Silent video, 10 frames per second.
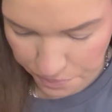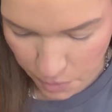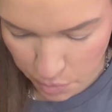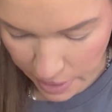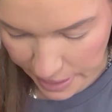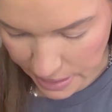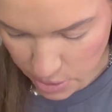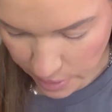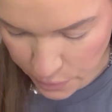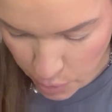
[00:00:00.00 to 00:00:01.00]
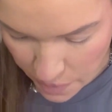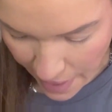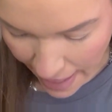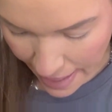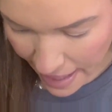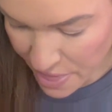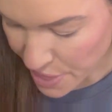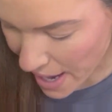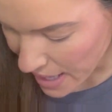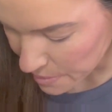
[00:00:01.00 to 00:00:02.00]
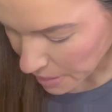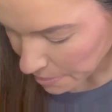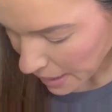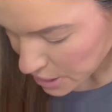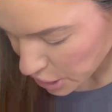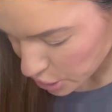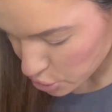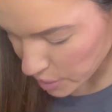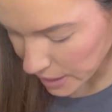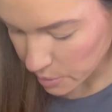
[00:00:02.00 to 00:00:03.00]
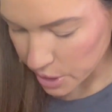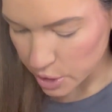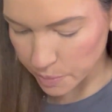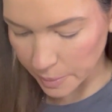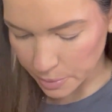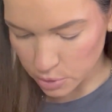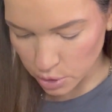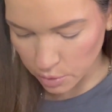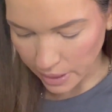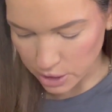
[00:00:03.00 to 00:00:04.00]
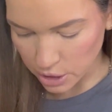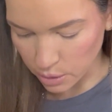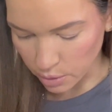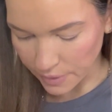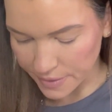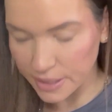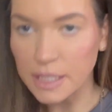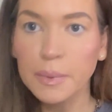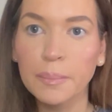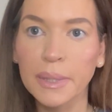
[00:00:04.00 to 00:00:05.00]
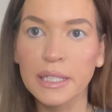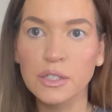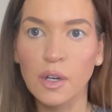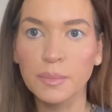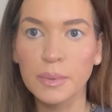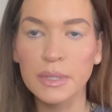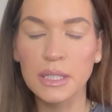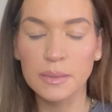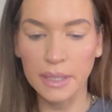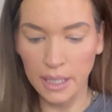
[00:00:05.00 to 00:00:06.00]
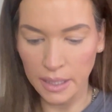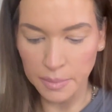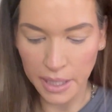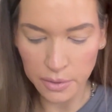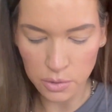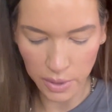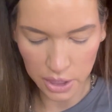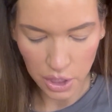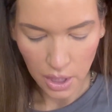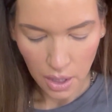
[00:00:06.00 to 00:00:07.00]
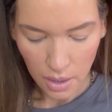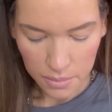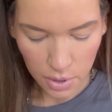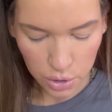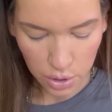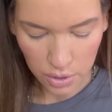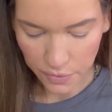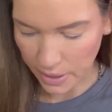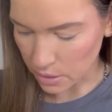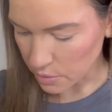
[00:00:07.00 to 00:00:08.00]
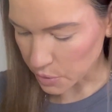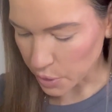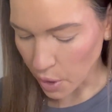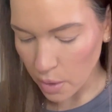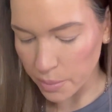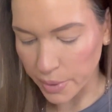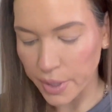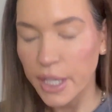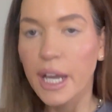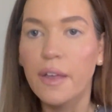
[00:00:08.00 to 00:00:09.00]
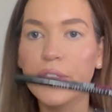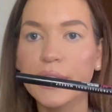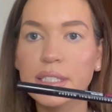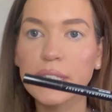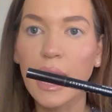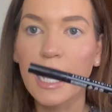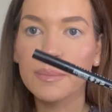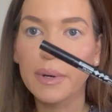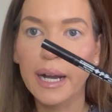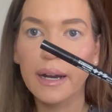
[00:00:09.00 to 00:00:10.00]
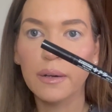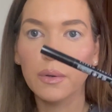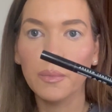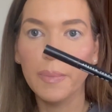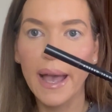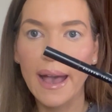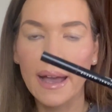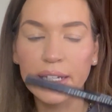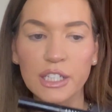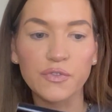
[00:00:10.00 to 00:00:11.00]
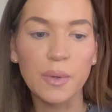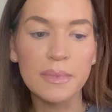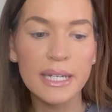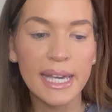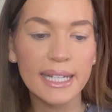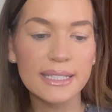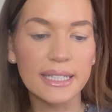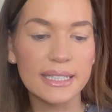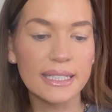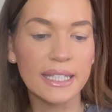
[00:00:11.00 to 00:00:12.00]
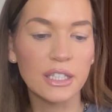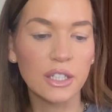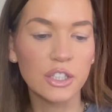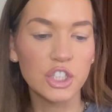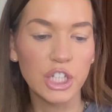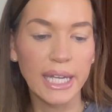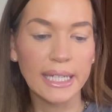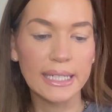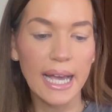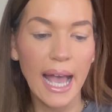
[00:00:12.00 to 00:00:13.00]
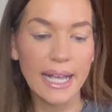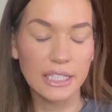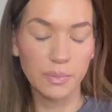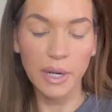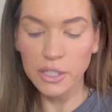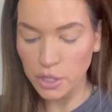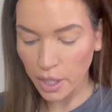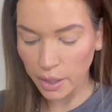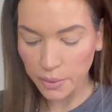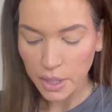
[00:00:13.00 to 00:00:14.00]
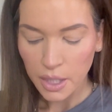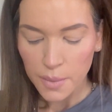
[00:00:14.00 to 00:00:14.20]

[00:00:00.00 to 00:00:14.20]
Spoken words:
Right, so I've done that, and then my magic trick, which people do actually love, I think that's my biggest compliment, is my eyebrows, which I'm not sure if I love or not, but this eyebrow pen is from NYX and it's in the shade Espresso.